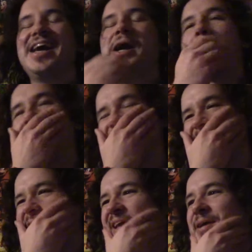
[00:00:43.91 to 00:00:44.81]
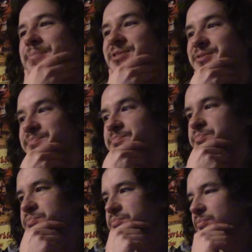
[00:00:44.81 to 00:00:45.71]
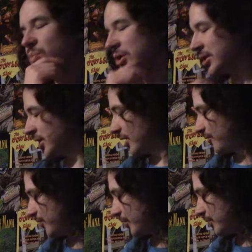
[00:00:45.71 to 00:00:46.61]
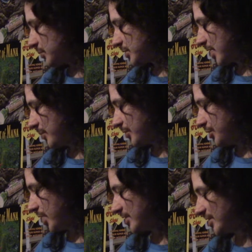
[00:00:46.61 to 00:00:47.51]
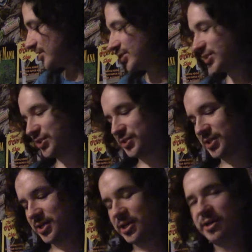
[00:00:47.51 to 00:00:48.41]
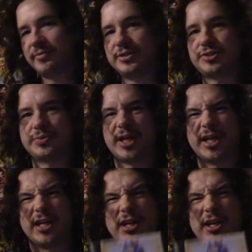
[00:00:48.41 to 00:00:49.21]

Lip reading: on to the games. We'll start with the Genesis. First we got